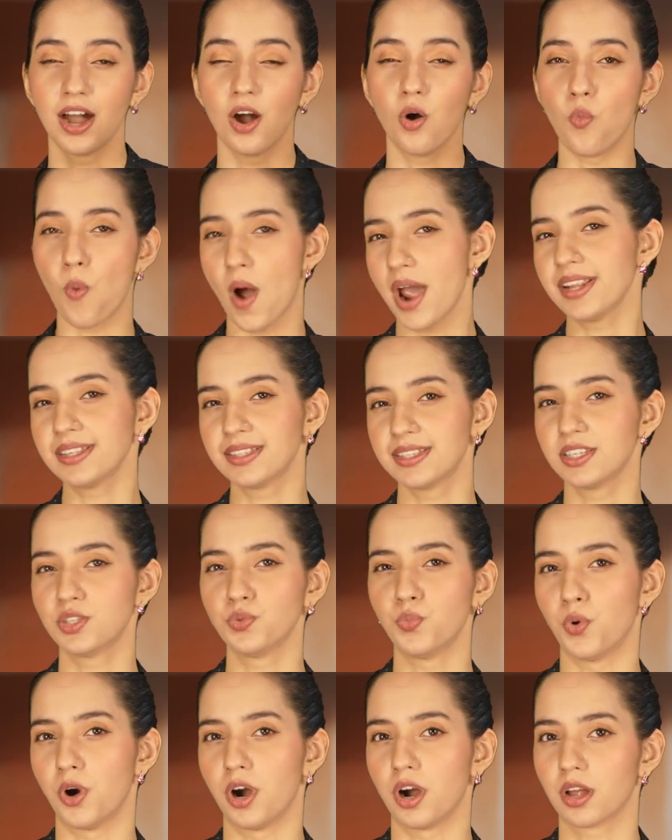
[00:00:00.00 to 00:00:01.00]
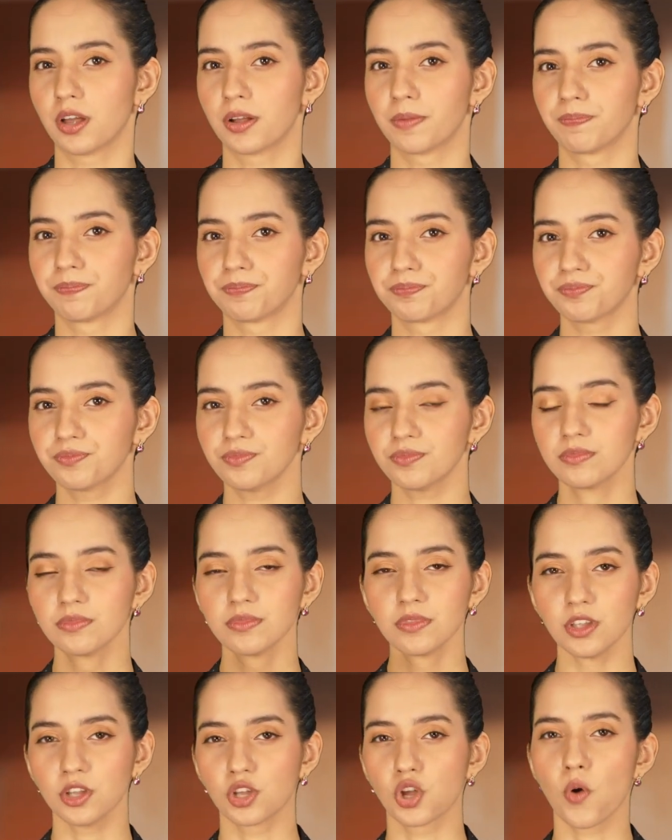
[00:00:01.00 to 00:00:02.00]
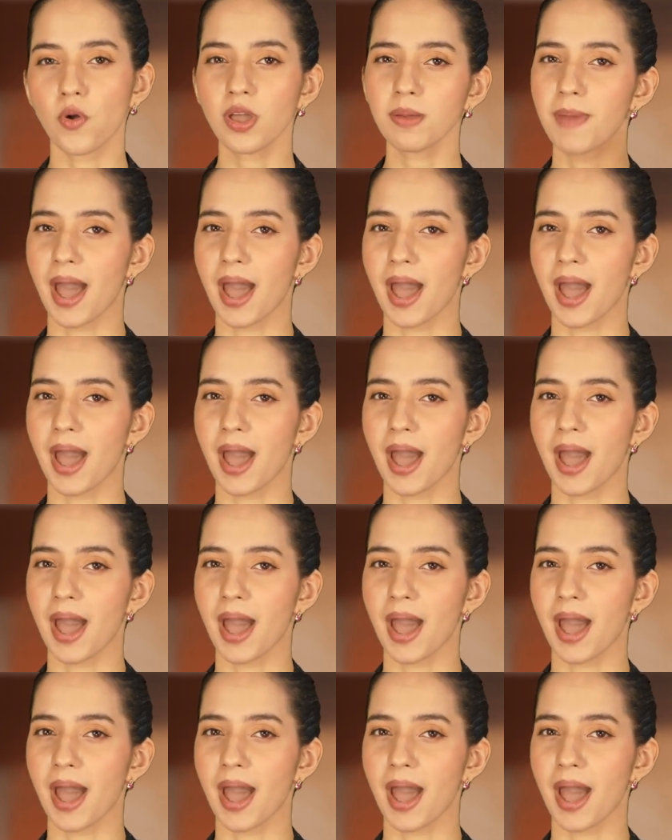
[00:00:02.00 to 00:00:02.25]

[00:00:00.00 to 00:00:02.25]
Why does this work? Going